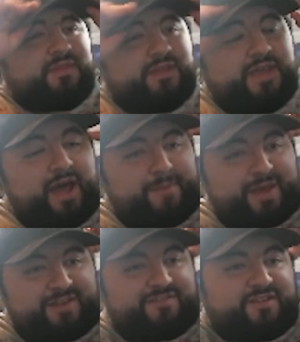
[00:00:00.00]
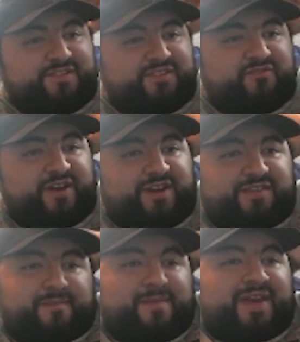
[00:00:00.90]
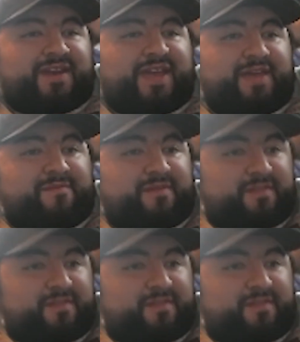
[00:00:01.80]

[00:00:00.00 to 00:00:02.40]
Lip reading: The combat's just as fun as the main game,